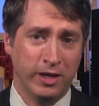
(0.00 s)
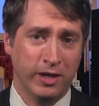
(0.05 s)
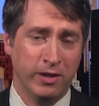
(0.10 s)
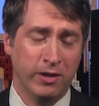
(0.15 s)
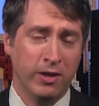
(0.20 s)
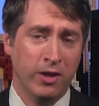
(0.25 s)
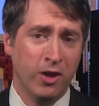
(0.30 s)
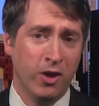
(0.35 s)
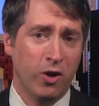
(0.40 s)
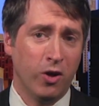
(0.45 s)

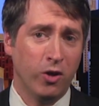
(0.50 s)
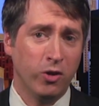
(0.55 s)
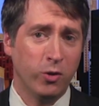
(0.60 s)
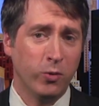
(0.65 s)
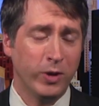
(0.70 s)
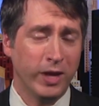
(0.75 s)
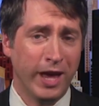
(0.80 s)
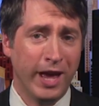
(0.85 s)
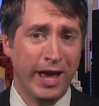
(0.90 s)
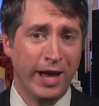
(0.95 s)
And although
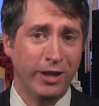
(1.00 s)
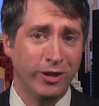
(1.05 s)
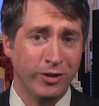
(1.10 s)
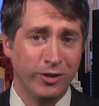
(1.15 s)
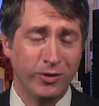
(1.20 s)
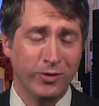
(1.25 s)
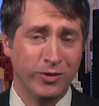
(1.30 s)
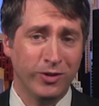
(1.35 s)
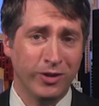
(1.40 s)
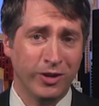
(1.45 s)
we
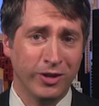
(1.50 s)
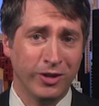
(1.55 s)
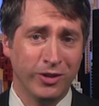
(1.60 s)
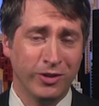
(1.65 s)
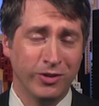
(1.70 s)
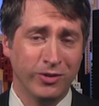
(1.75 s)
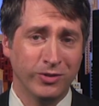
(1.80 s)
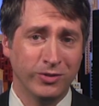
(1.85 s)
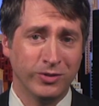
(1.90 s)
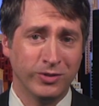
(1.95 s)
hallow
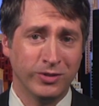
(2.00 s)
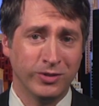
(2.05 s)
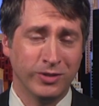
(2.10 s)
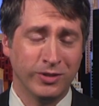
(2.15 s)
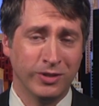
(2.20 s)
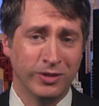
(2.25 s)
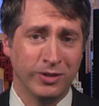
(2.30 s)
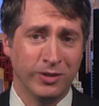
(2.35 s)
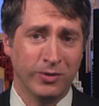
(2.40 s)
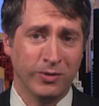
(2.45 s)

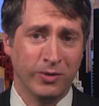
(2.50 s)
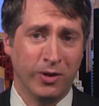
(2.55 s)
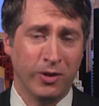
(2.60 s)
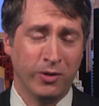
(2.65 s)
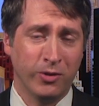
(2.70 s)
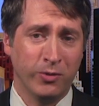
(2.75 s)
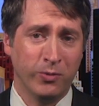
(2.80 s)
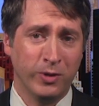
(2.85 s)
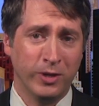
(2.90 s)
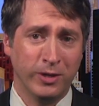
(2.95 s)

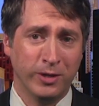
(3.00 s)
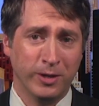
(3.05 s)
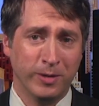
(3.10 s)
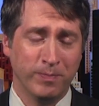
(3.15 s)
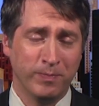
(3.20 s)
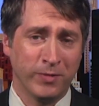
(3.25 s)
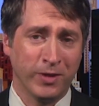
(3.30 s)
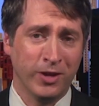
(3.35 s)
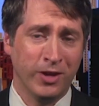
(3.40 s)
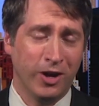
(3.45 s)
although we
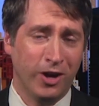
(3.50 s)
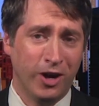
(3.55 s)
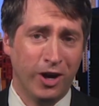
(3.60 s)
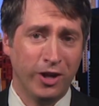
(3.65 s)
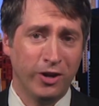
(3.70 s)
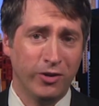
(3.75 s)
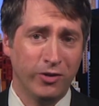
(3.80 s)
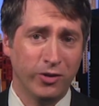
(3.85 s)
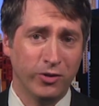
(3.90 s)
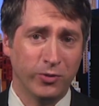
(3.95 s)

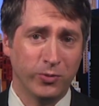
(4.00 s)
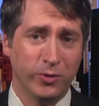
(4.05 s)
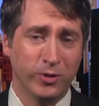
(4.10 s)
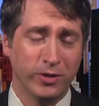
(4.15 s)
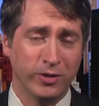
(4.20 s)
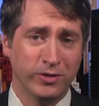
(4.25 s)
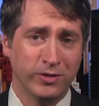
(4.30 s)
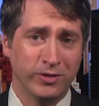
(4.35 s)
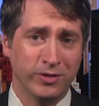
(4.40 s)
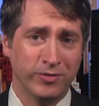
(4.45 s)
honor those
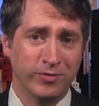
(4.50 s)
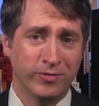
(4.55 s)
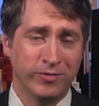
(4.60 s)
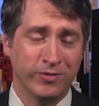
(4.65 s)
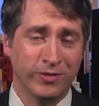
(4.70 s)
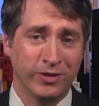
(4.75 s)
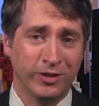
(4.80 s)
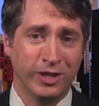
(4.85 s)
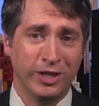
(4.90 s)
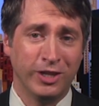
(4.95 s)
words
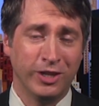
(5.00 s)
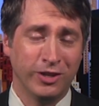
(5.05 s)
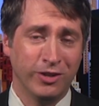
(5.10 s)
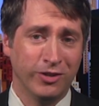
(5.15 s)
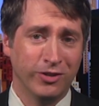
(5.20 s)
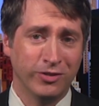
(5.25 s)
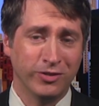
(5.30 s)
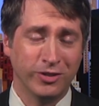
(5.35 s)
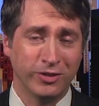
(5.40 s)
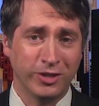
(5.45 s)
of Lincoln, and
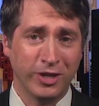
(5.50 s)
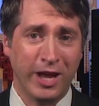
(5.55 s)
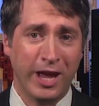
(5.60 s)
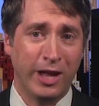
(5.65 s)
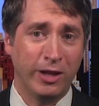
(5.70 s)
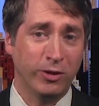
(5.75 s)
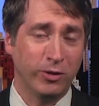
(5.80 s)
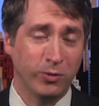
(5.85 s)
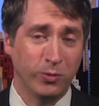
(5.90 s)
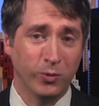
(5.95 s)
they're such
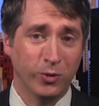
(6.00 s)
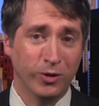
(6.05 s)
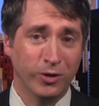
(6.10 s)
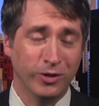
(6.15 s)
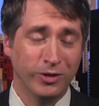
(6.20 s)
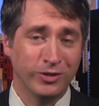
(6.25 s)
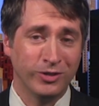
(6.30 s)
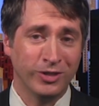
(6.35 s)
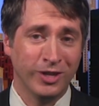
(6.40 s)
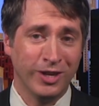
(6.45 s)
hallowed
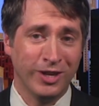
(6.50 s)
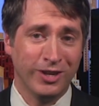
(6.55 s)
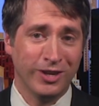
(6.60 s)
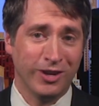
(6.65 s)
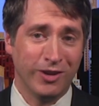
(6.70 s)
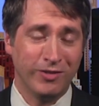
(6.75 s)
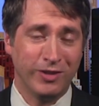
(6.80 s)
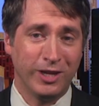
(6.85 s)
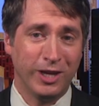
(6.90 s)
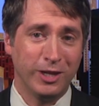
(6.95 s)
words
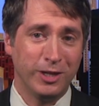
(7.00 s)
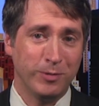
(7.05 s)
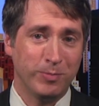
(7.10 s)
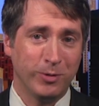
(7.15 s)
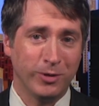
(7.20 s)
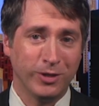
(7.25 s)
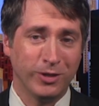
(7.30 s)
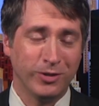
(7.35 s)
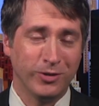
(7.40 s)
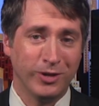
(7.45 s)
of the
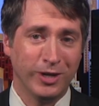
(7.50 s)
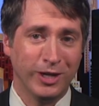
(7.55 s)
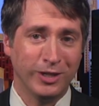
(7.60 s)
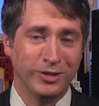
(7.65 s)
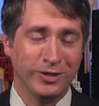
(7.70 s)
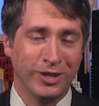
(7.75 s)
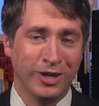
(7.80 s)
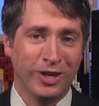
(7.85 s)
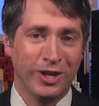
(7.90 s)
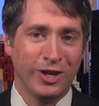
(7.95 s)
Gettysburg
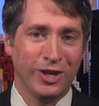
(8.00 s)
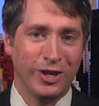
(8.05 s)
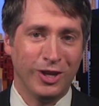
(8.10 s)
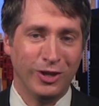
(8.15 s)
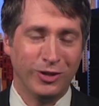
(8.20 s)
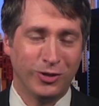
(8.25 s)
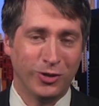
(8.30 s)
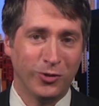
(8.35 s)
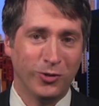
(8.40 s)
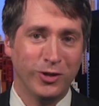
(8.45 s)
Address,
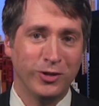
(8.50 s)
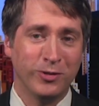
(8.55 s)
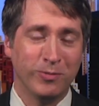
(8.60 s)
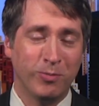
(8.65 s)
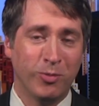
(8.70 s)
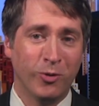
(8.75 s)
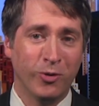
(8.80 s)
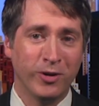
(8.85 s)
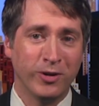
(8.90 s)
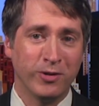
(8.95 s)
it's always
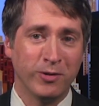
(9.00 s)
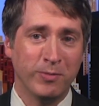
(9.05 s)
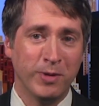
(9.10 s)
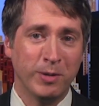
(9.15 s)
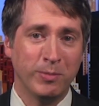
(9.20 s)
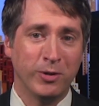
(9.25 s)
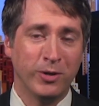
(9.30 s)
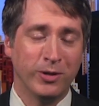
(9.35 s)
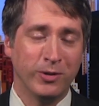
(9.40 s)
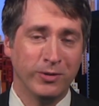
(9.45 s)
important to
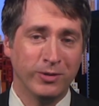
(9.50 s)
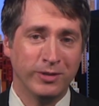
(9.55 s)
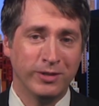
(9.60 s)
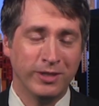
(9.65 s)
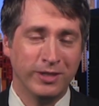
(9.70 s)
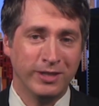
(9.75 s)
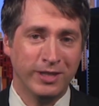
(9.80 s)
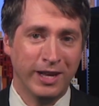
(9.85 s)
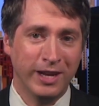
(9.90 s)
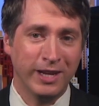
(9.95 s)
remember it was
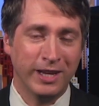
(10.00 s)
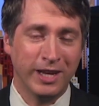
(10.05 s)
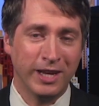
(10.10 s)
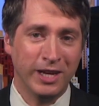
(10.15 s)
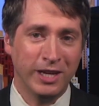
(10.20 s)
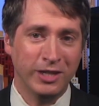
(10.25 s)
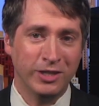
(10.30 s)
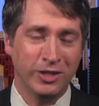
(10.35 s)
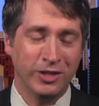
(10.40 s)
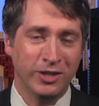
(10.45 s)
the
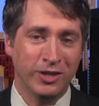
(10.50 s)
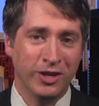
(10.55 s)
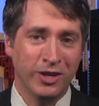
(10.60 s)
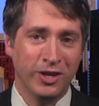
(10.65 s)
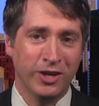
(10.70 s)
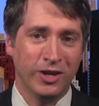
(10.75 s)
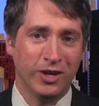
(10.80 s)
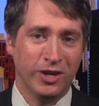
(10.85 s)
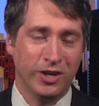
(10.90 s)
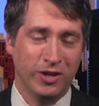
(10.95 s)
dedication
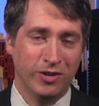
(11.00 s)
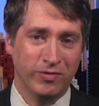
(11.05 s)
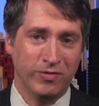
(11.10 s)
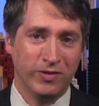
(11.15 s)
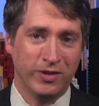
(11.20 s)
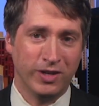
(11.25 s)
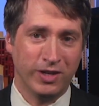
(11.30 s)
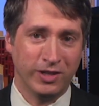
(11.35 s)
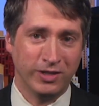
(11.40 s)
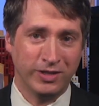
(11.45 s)
of
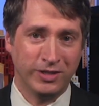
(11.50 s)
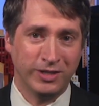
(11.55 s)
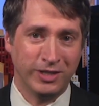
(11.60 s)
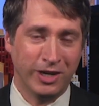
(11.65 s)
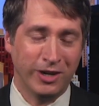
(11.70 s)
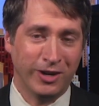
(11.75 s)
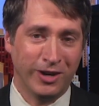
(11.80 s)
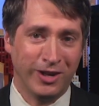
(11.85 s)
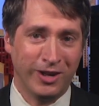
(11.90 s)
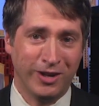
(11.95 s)
a
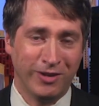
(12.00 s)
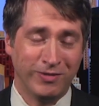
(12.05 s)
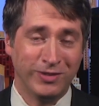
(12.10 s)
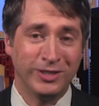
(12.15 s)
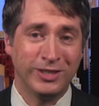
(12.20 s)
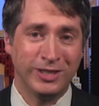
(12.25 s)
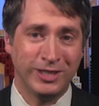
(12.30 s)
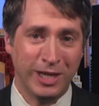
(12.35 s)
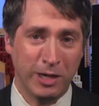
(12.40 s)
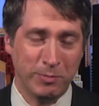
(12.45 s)

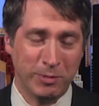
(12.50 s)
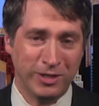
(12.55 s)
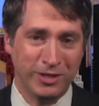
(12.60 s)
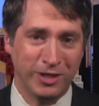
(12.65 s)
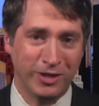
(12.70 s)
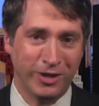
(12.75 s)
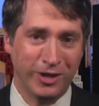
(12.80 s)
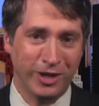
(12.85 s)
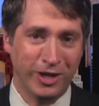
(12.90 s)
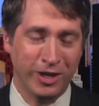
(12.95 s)

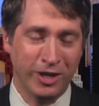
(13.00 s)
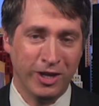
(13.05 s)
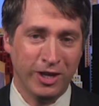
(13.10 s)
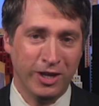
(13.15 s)
cemetery.